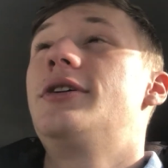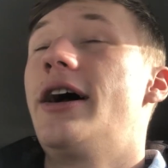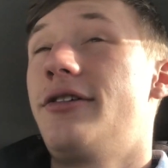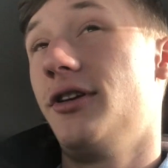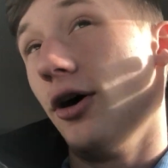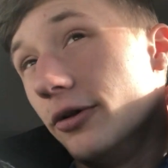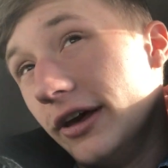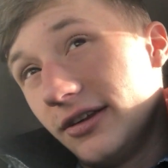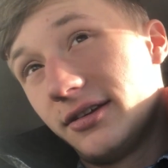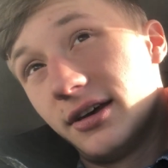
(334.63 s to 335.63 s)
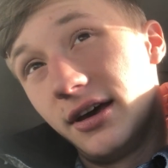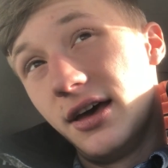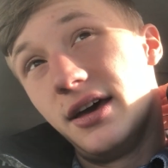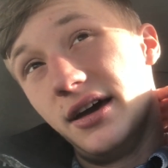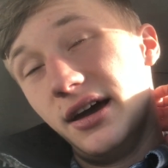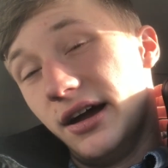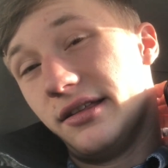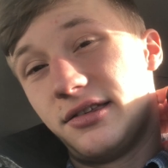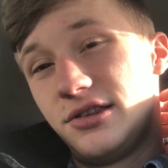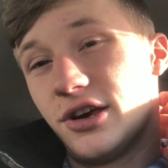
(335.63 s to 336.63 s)
You guys know this.
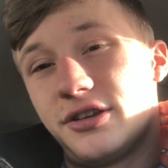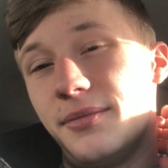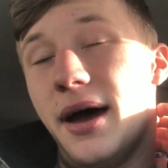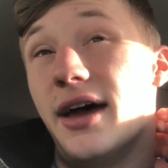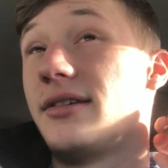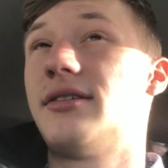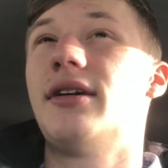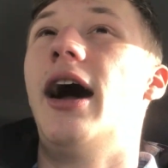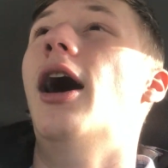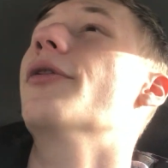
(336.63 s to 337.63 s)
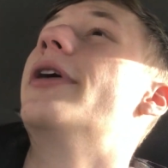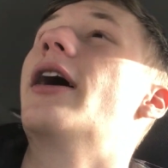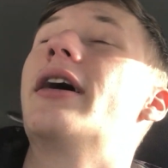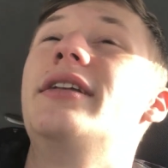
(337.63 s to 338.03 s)
It's just a mess out there.